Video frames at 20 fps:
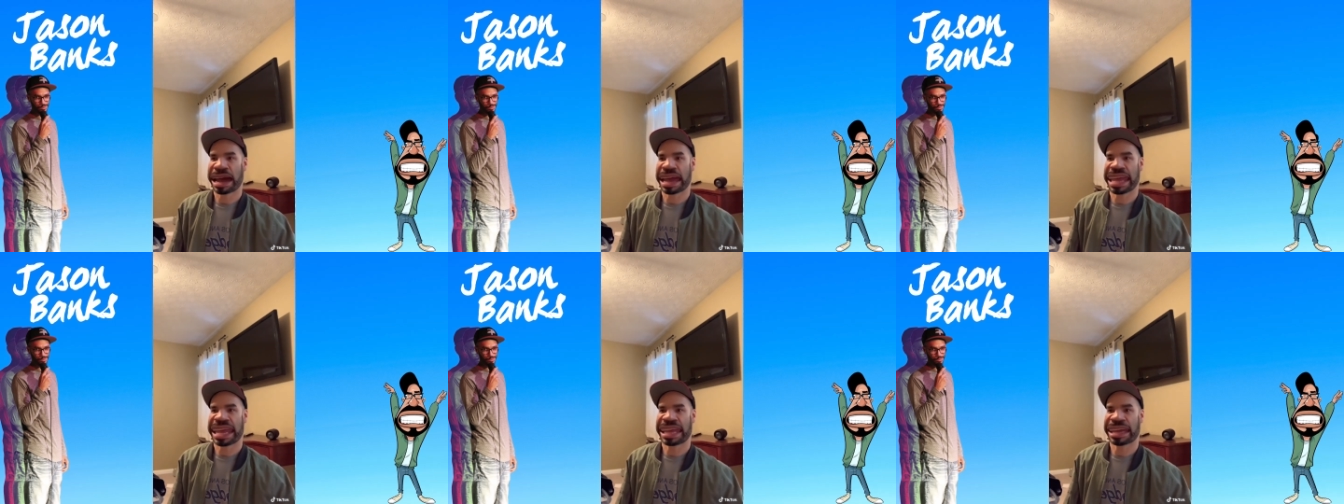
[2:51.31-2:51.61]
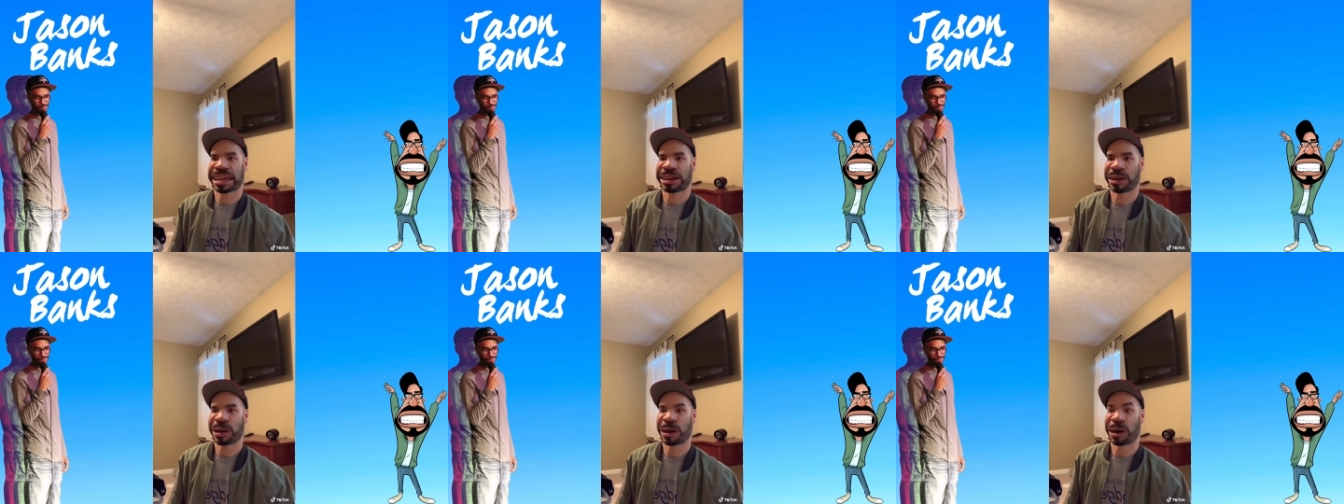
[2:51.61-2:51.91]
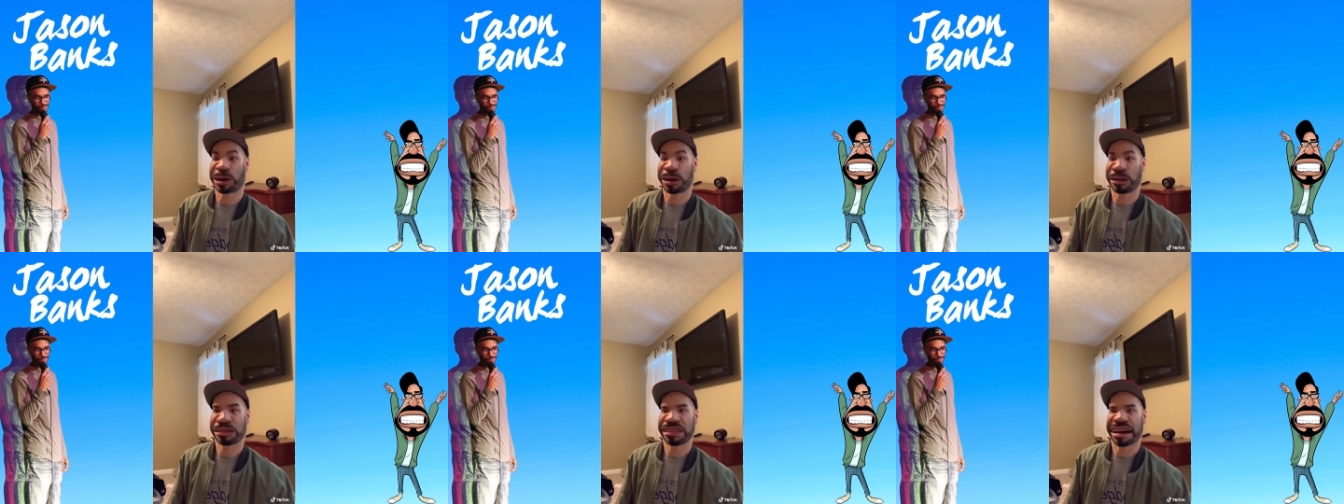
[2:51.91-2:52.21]
hand on
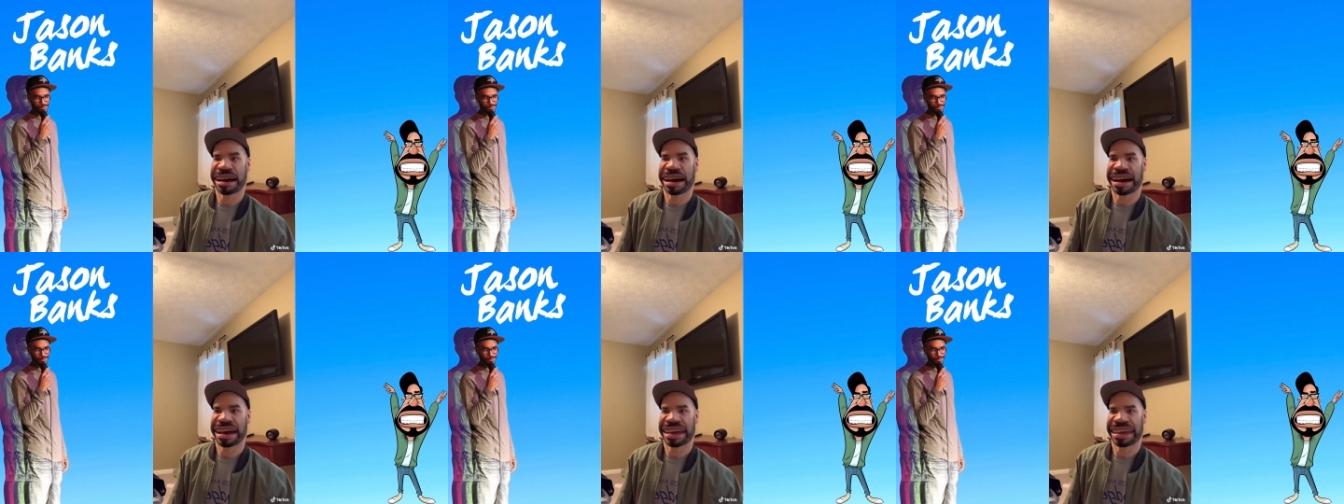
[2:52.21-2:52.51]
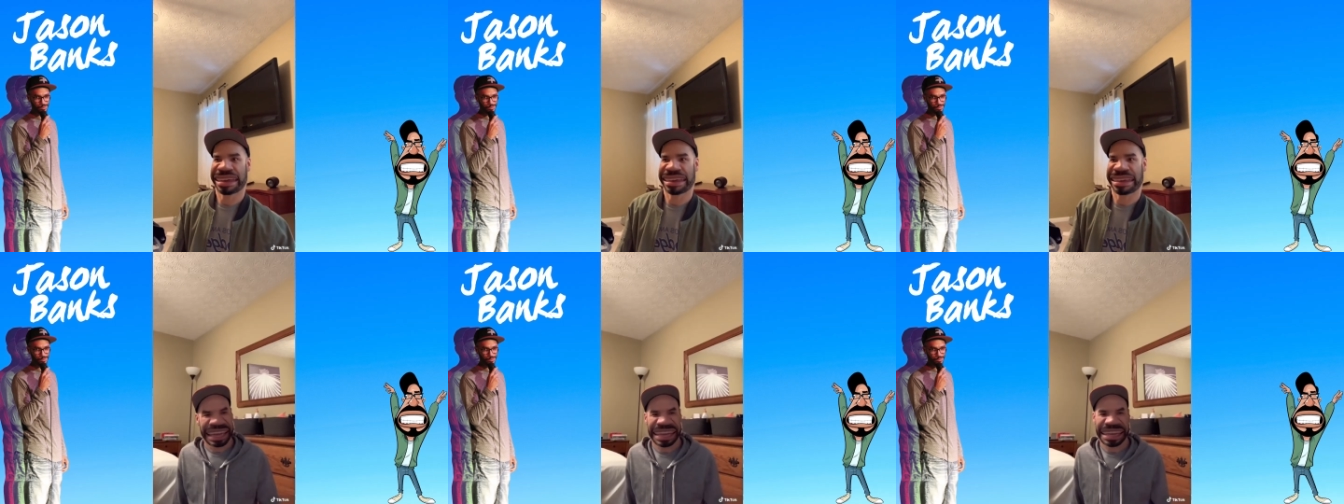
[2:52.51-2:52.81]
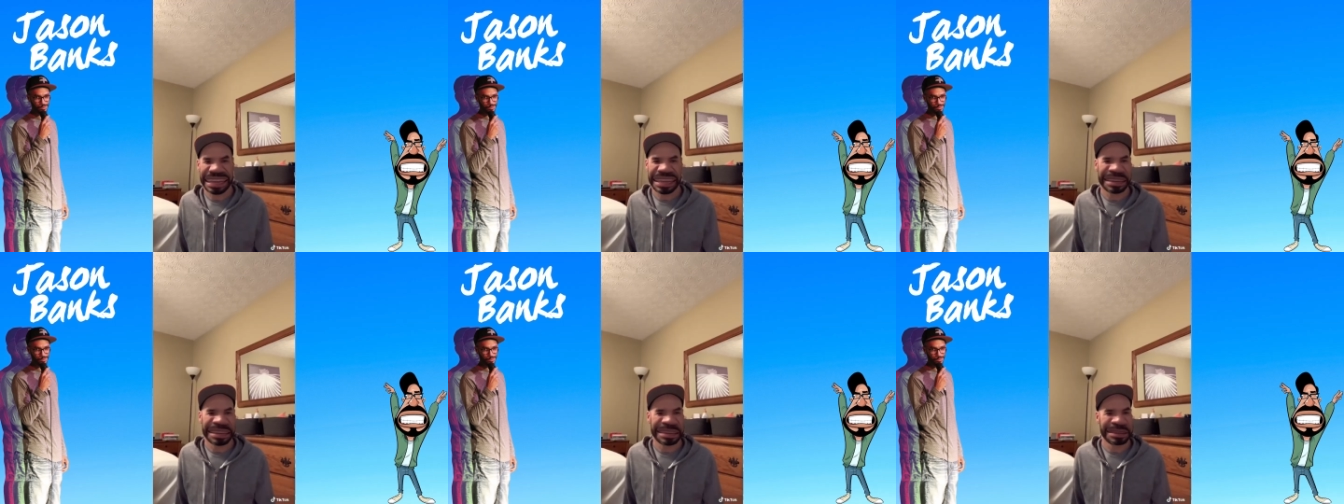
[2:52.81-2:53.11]
her thigh.
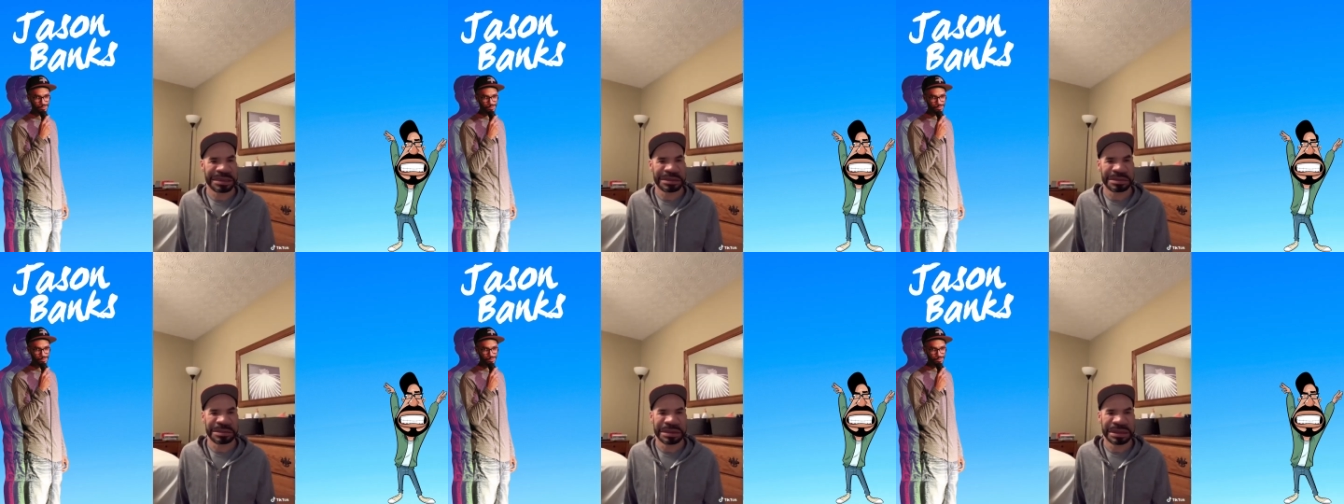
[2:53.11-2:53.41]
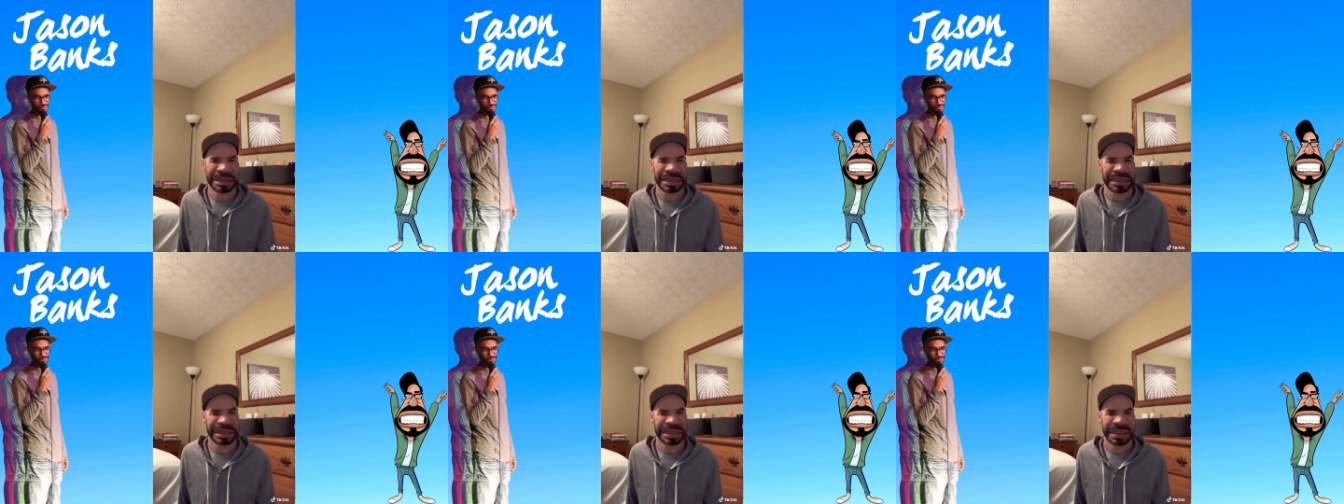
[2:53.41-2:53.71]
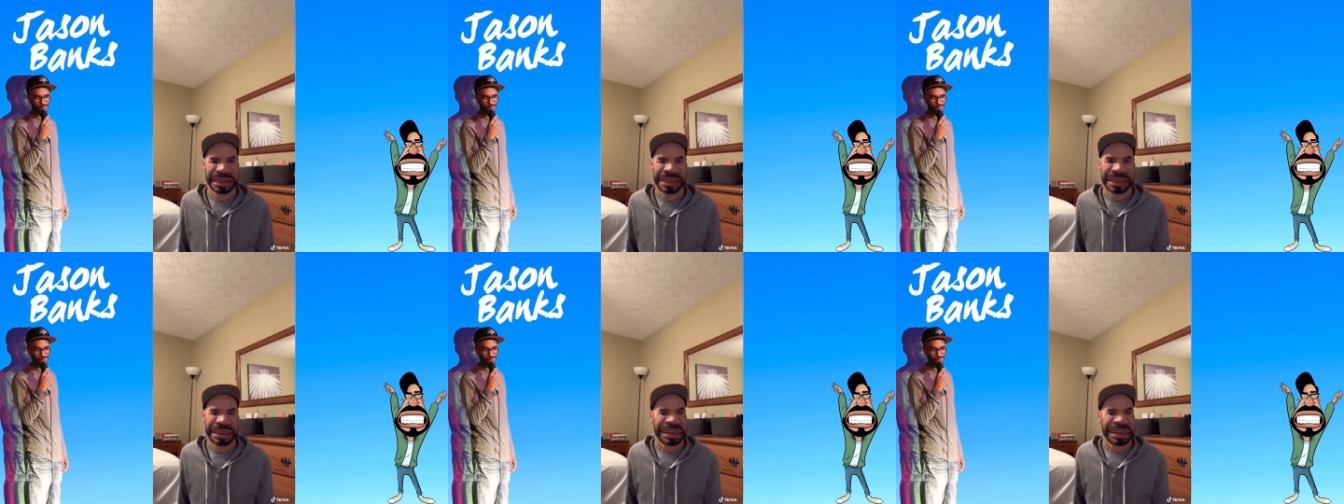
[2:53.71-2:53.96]
Damn. I know.